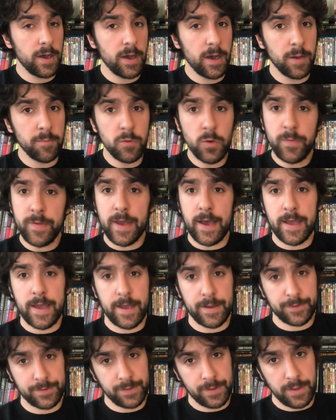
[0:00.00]
a movie I
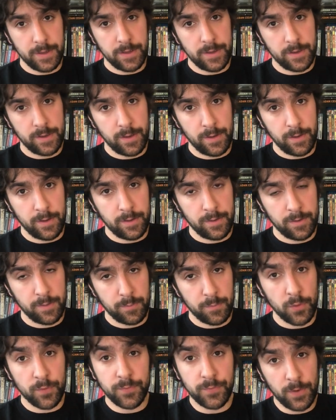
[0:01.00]
actually
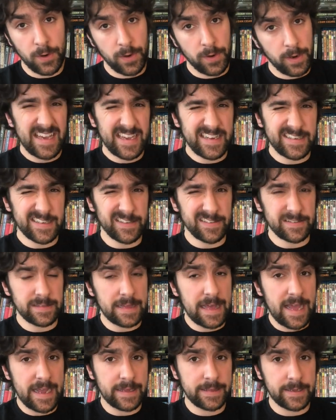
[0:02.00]
prefer. It does
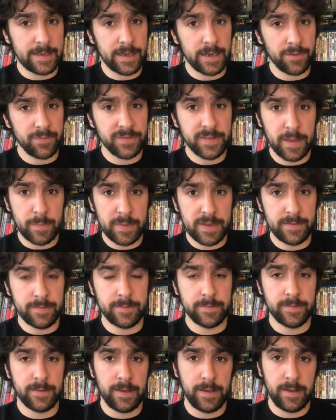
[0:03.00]
lack the kind of set
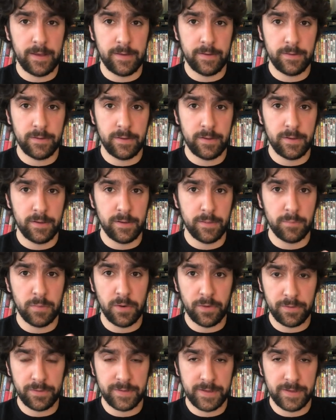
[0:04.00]
pieces and murder